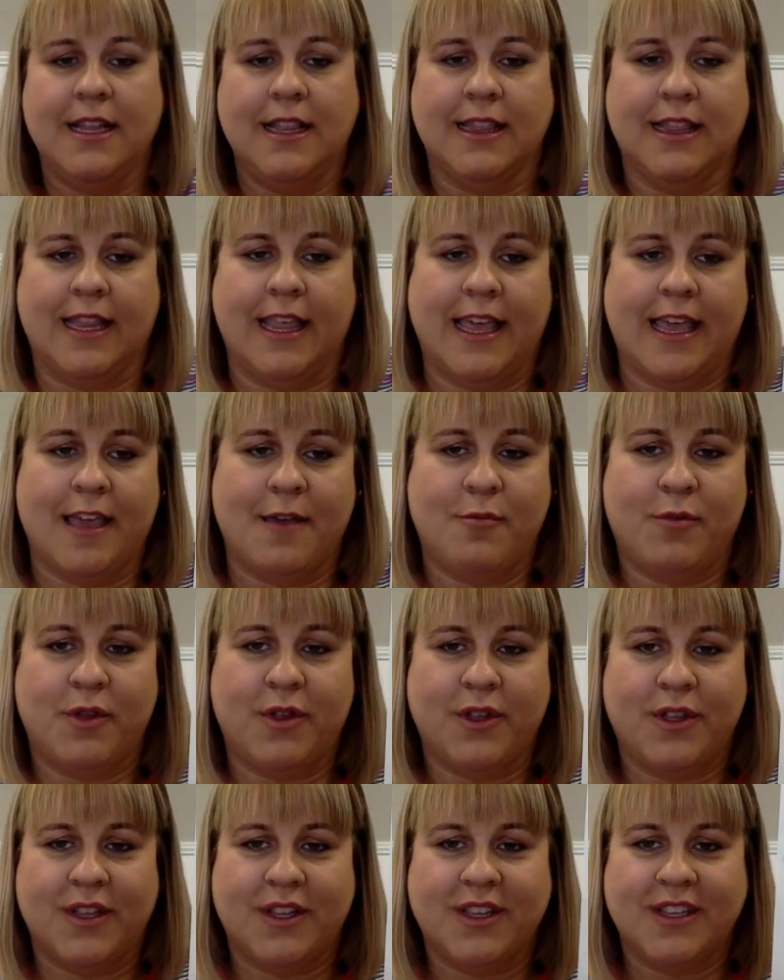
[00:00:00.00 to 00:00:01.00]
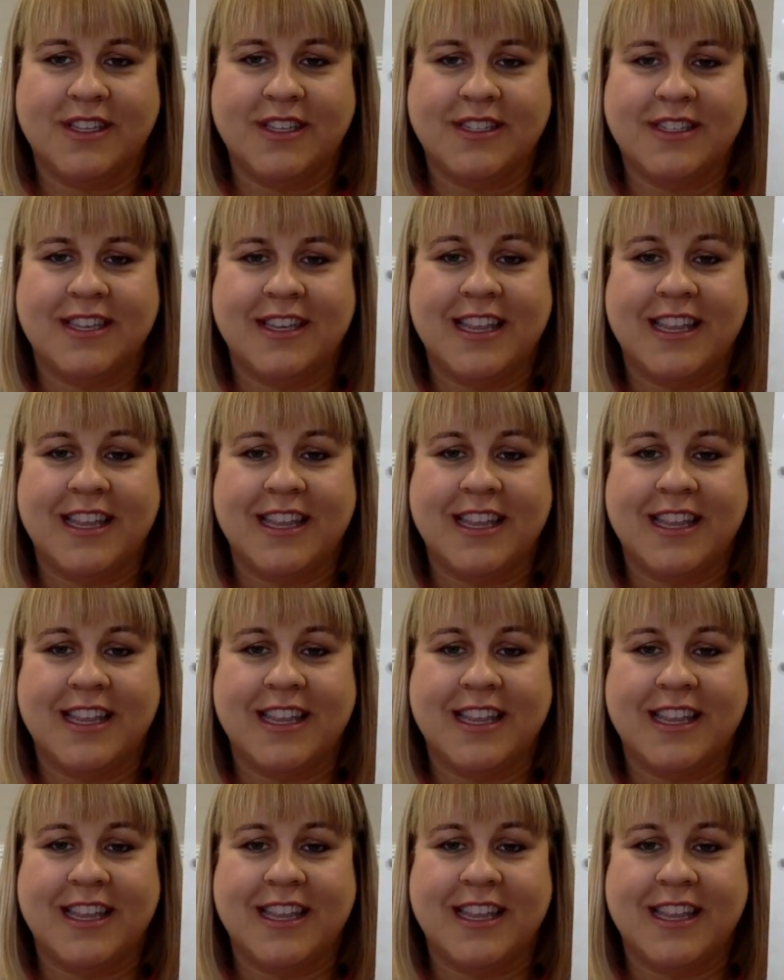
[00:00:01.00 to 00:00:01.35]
labels.